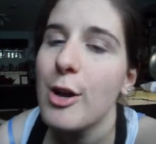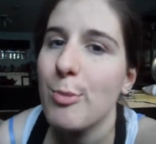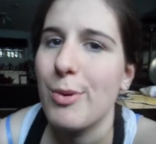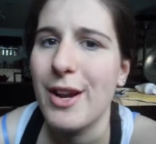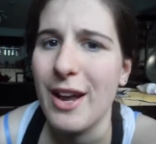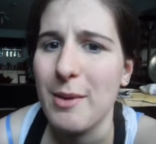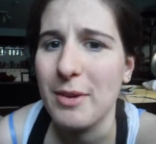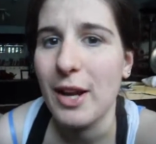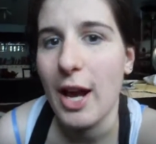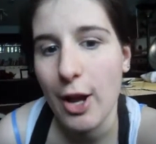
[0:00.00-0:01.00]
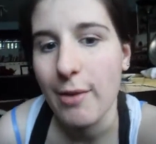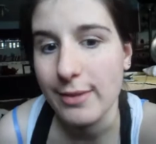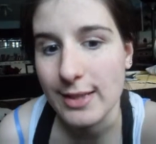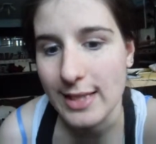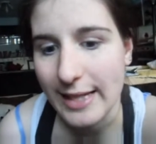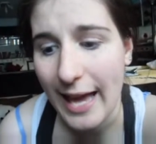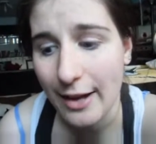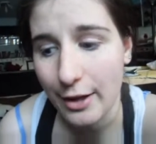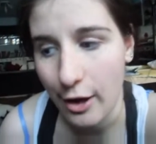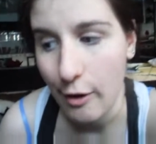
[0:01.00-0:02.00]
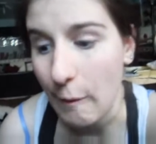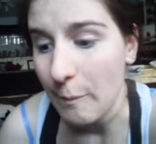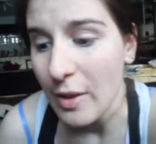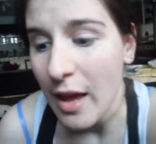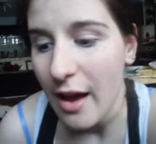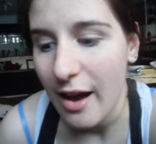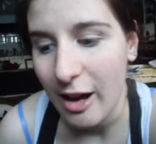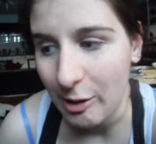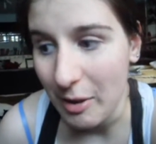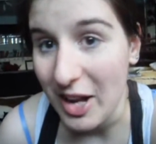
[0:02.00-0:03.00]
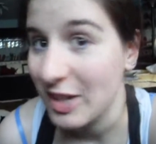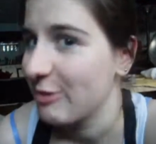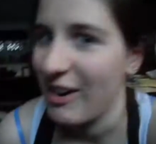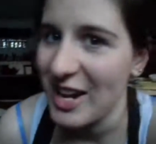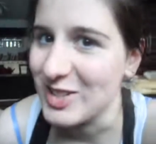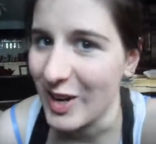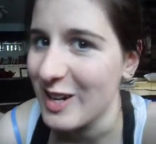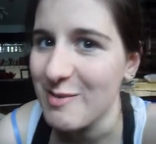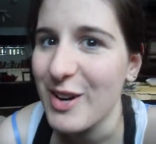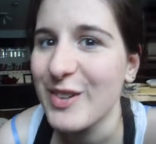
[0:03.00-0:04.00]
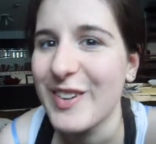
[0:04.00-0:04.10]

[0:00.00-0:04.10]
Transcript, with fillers: But I mean, I obviously can't go. Um, I could rant on about